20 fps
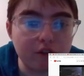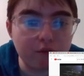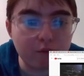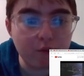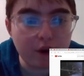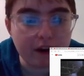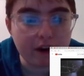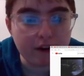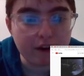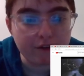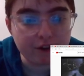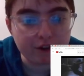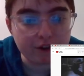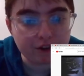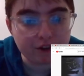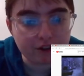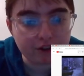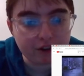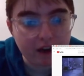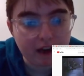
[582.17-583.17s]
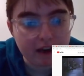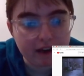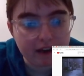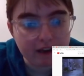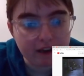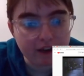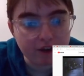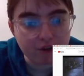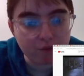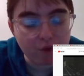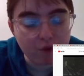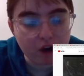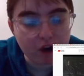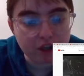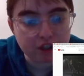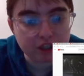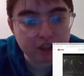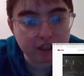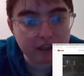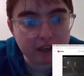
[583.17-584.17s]
whatever this guy is
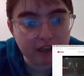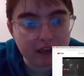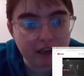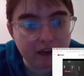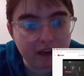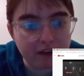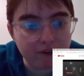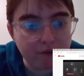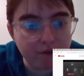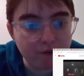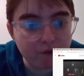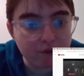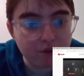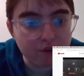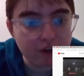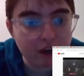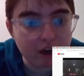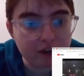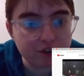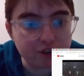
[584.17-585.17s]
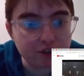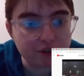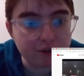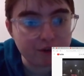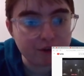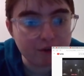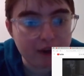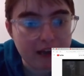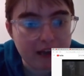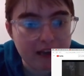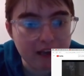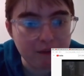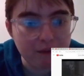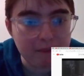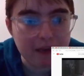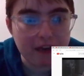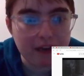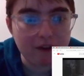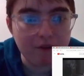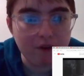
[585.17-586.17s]
watching, and Dr.
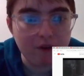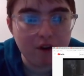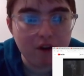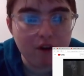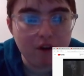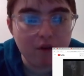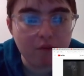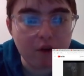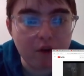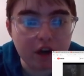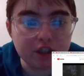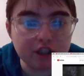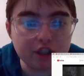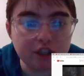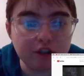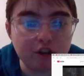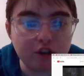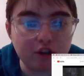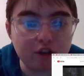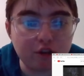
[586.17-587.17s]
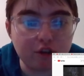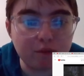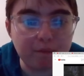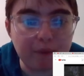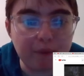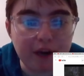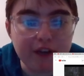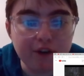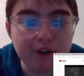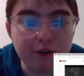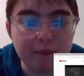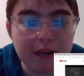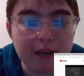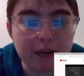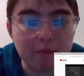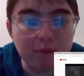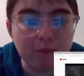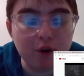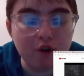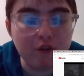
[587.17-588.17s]
Eggman watching the
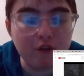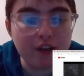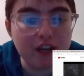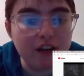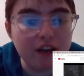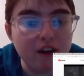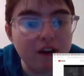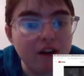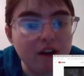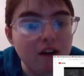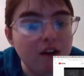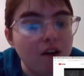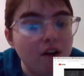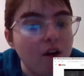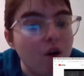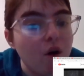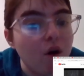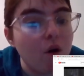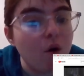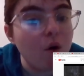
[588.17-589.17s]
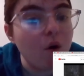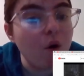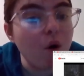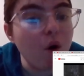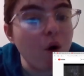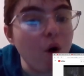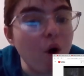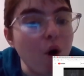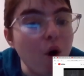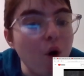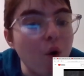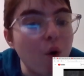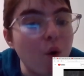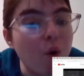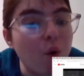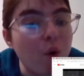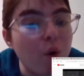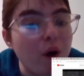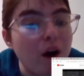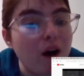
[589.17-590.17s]
Spider-Man movie.
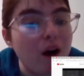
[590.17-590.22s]
Oh!